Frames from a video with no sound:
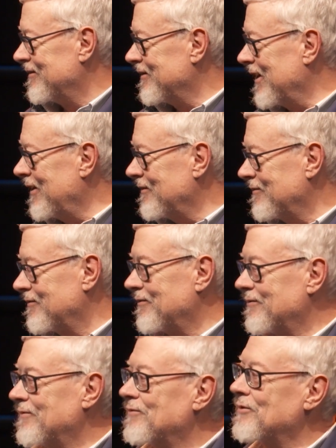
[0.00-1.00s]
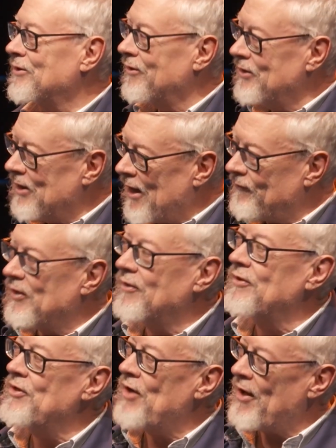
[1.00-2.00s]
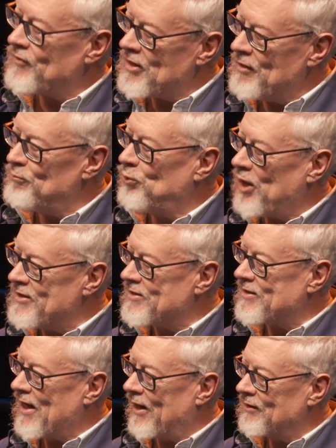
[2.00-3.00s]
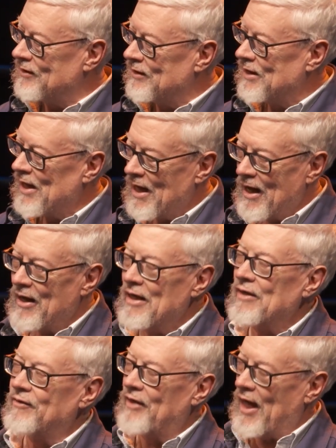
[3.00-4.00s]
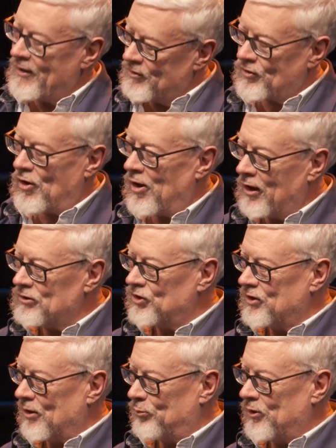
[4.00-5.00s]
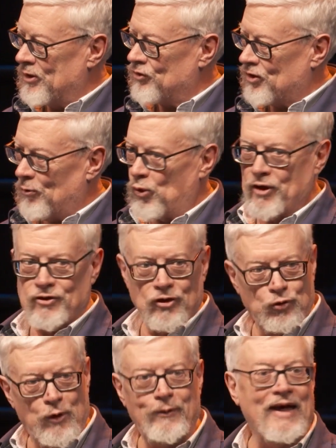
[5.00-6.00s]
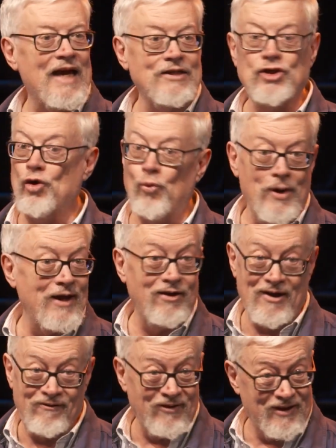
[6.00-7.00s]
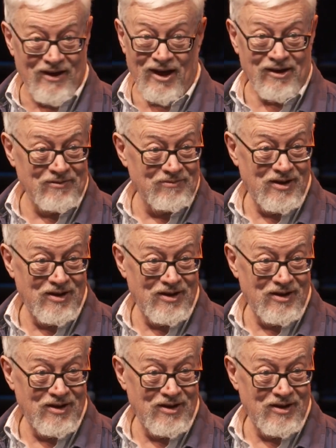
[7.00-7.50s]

Yeah? So you have to embrace that. That is a hardship in some ways, because we would like to win every time.